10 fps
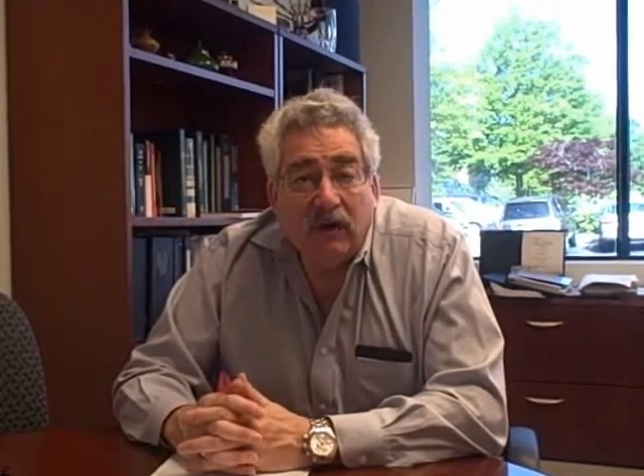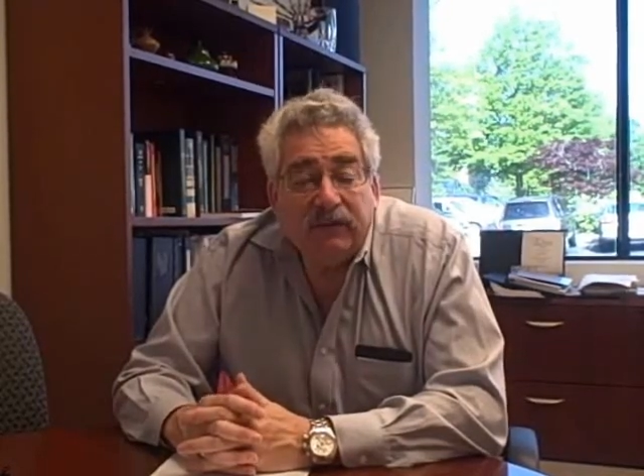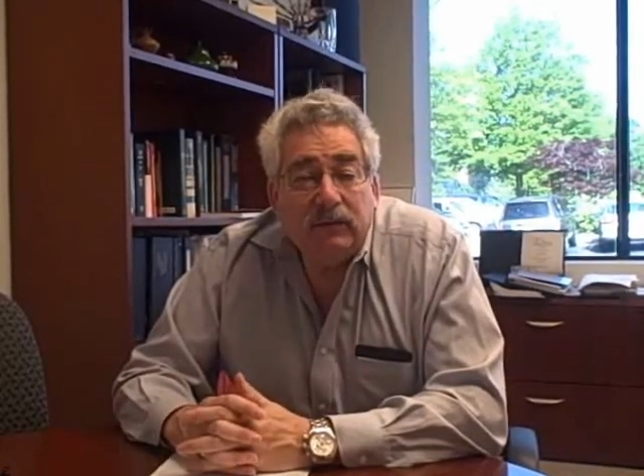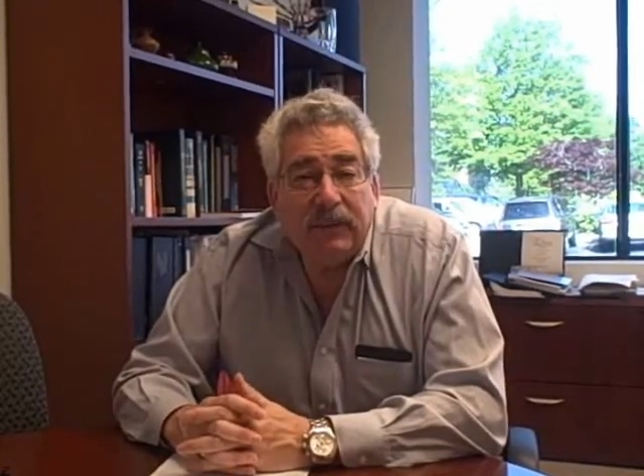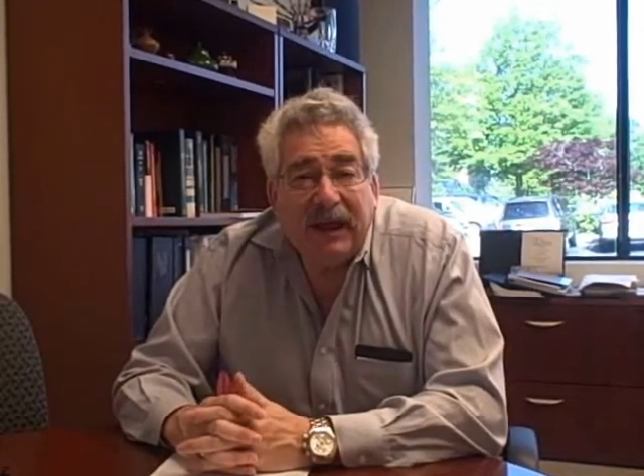
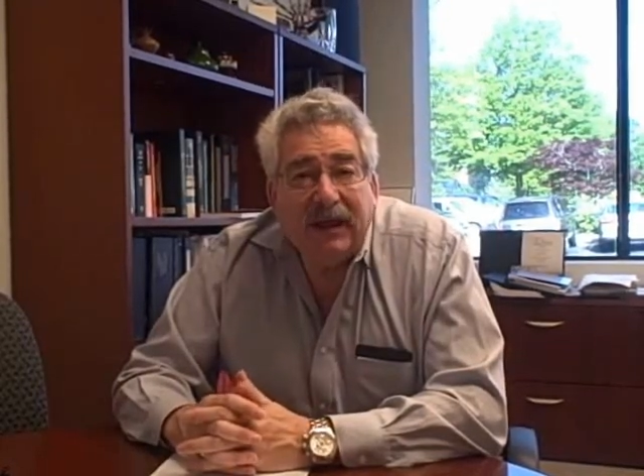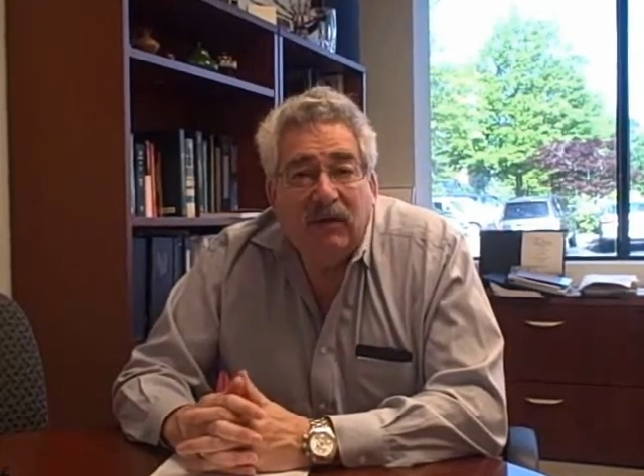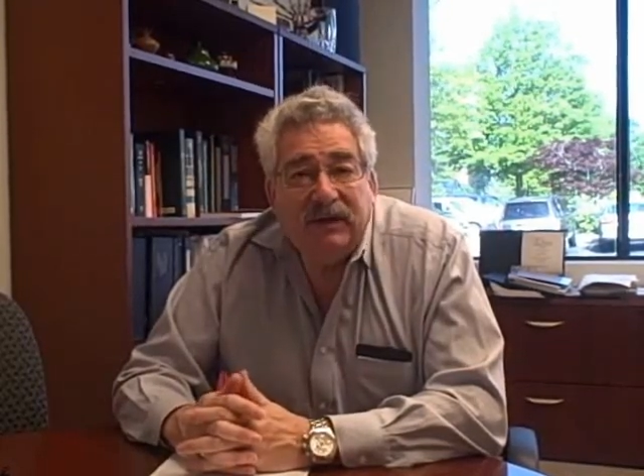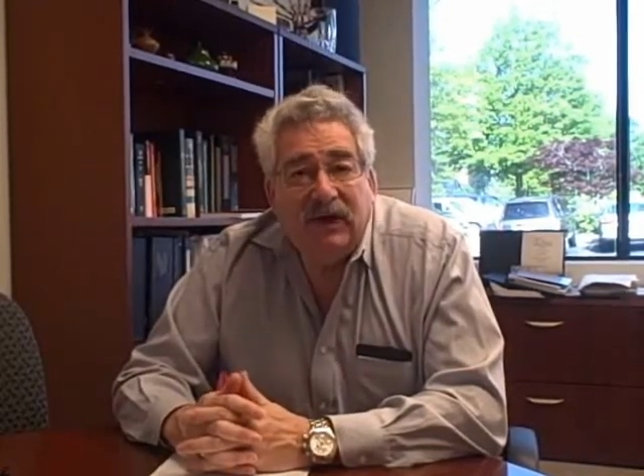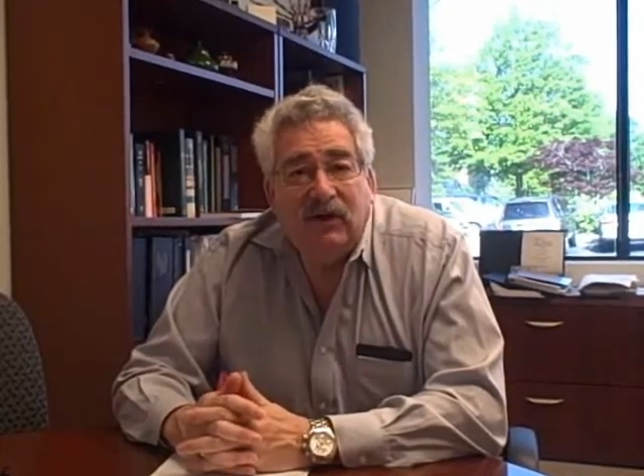covered by
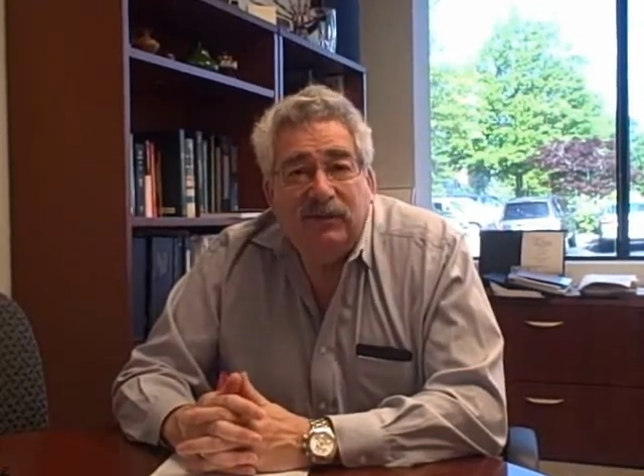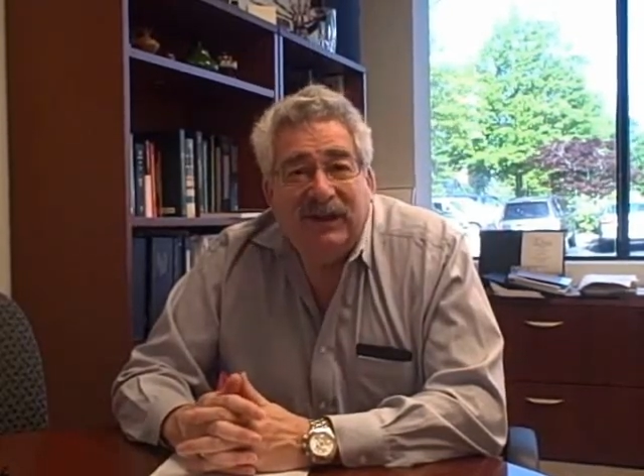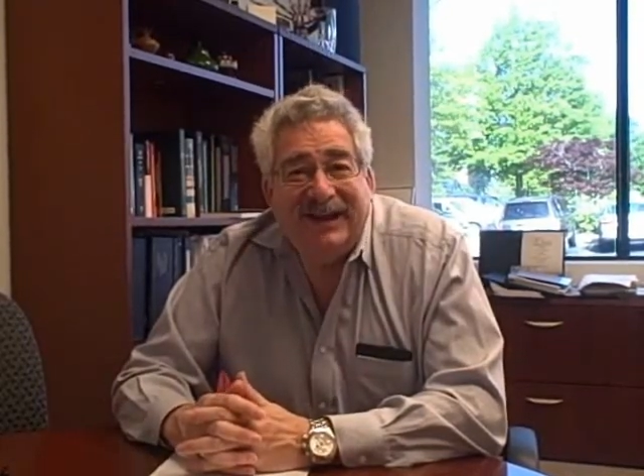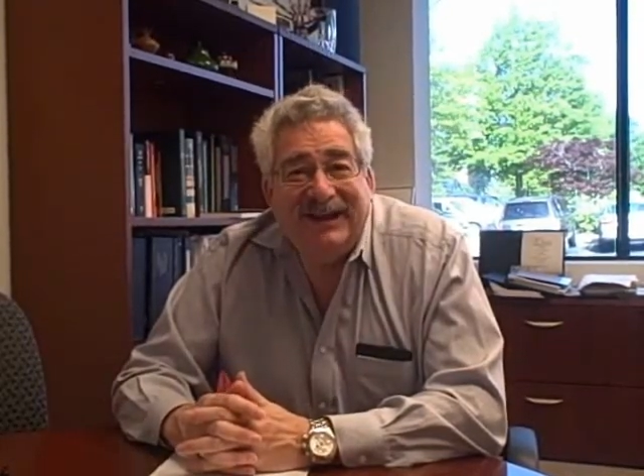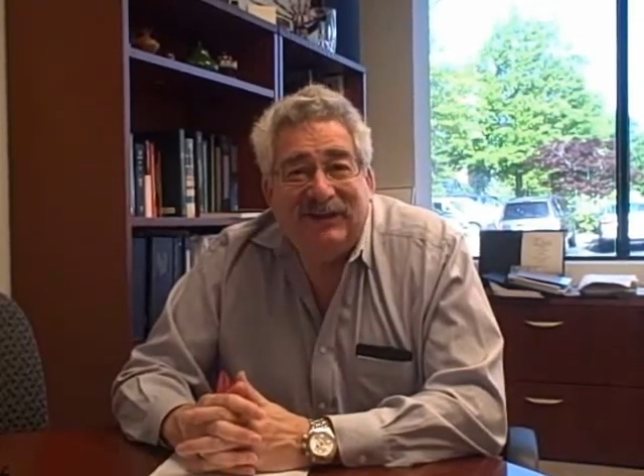
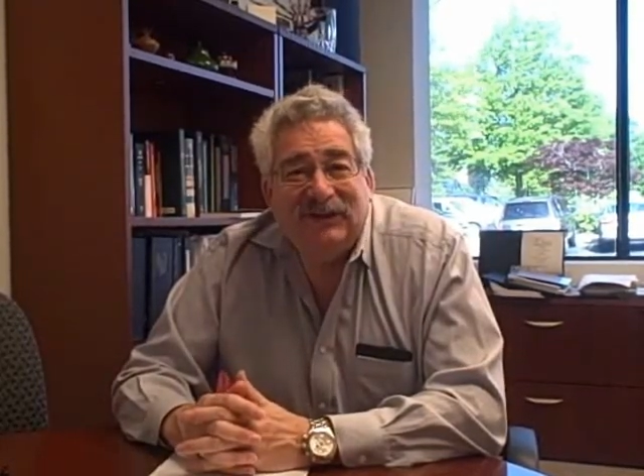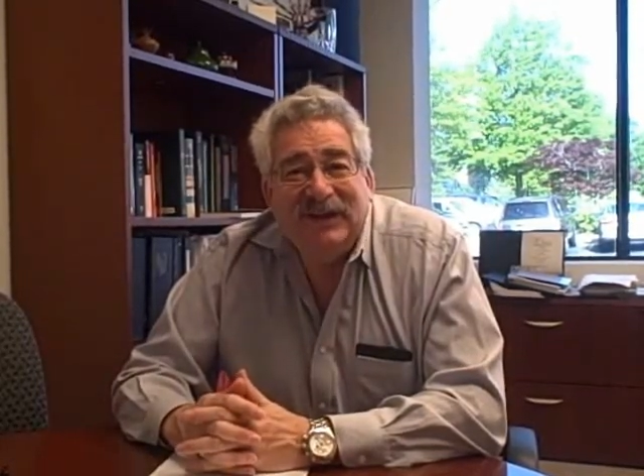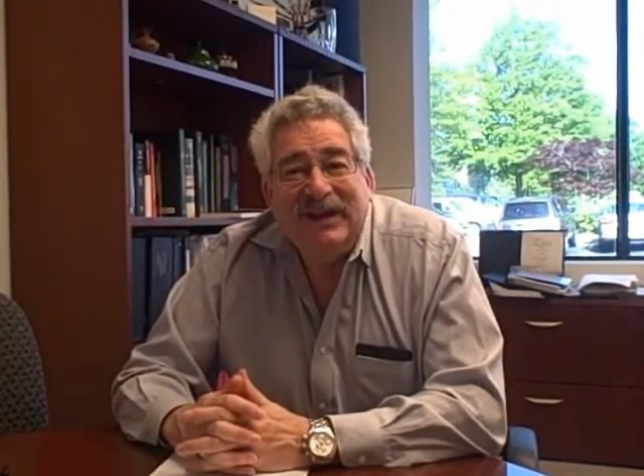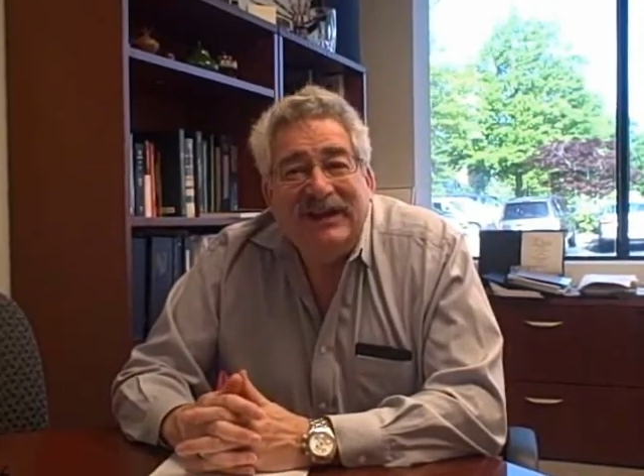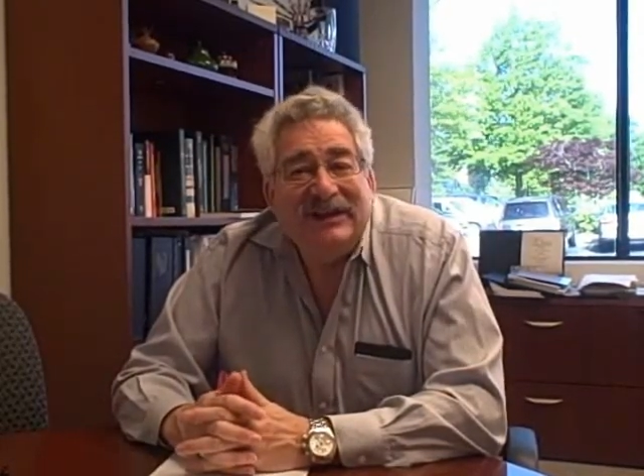healthcare plans,